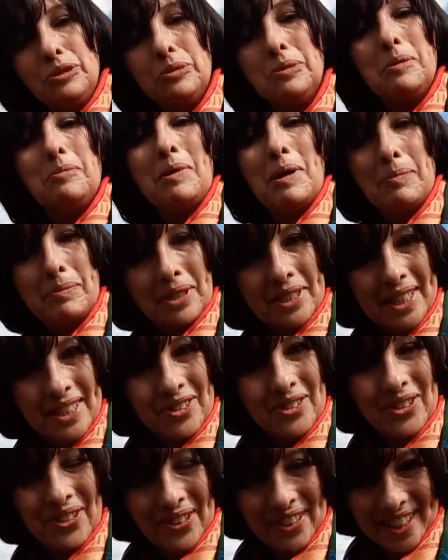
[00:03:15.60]
remember the
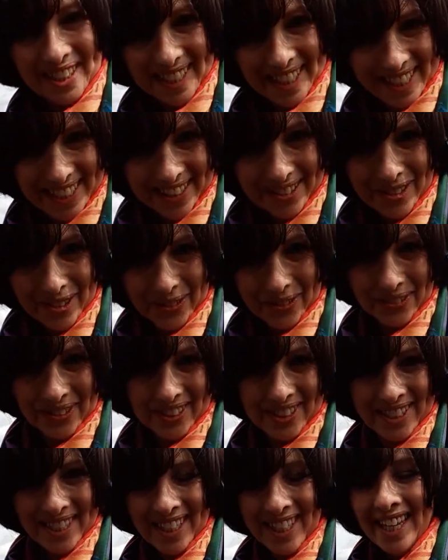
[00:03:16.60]
story that I
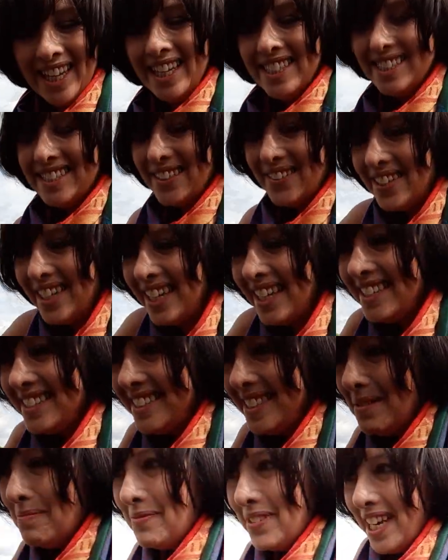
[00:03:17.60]
told. So
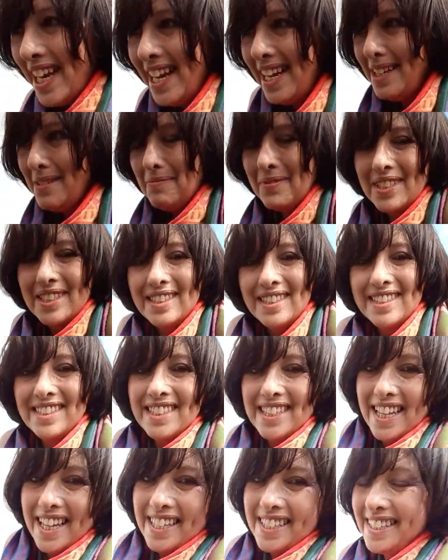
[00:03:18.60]
sometimes it's
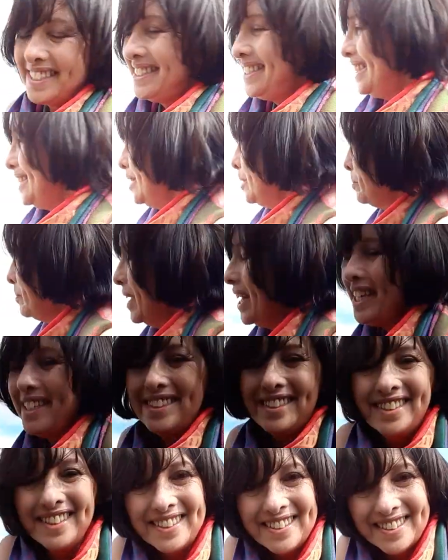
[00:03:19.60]
like this
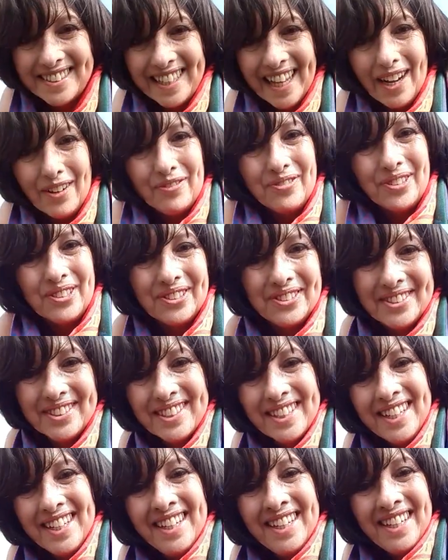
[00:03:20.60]
place in Stafford.
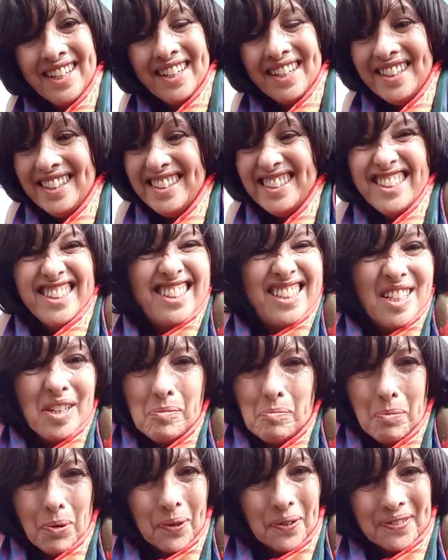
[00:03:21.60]
It's
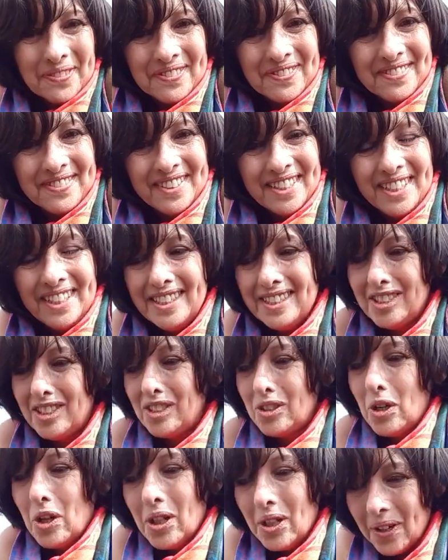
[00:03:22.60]
simple, it's
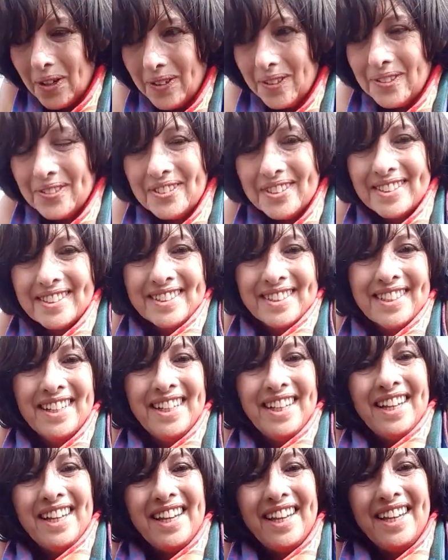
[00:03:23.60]
close,
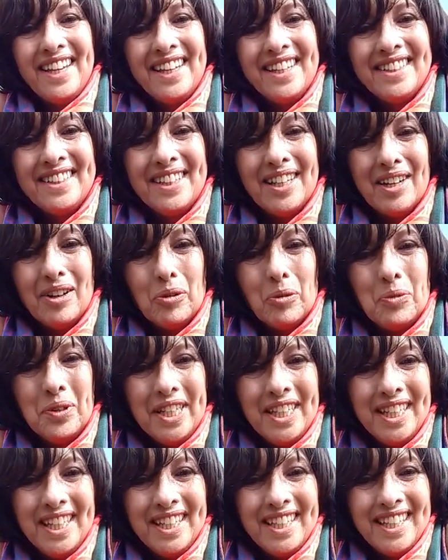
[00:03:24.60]
and
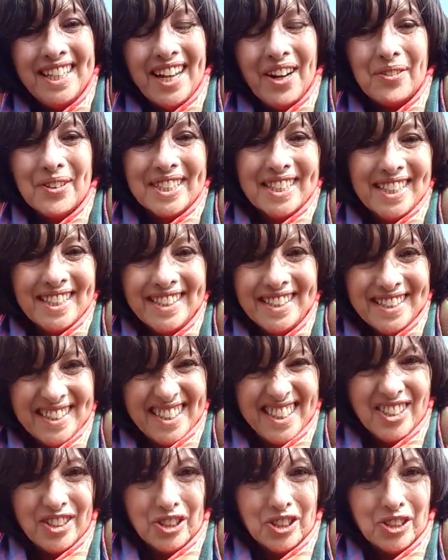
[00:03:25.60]
our
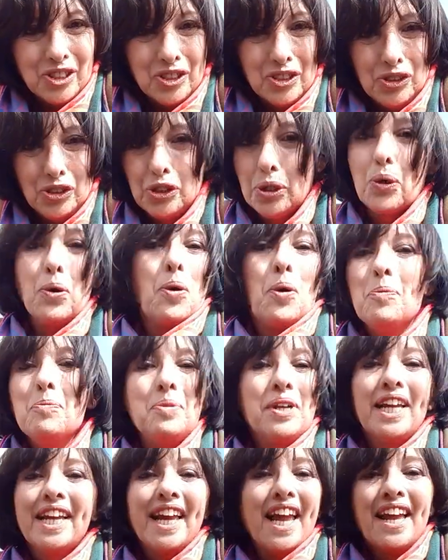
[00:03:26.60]
tendency is to
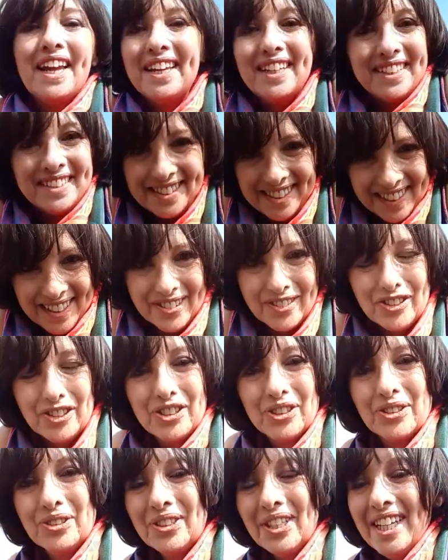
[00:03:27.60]
complicate and
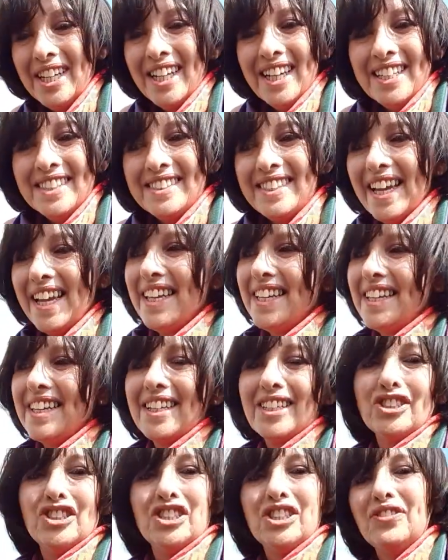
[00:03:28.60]
to
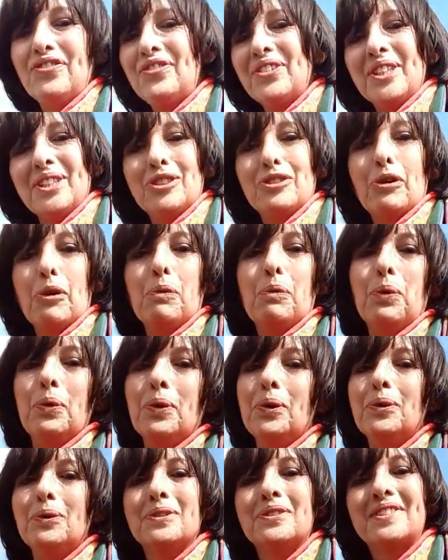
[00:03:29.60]
take different
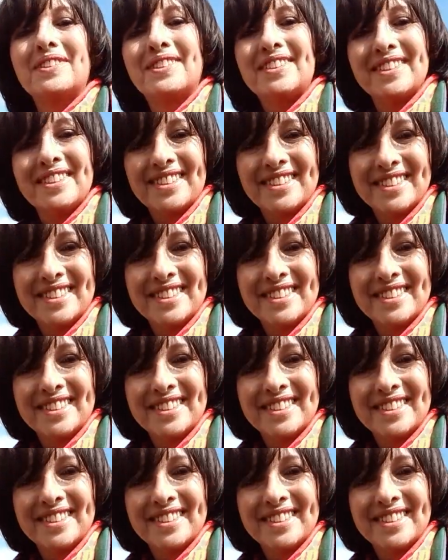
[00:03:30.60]
routes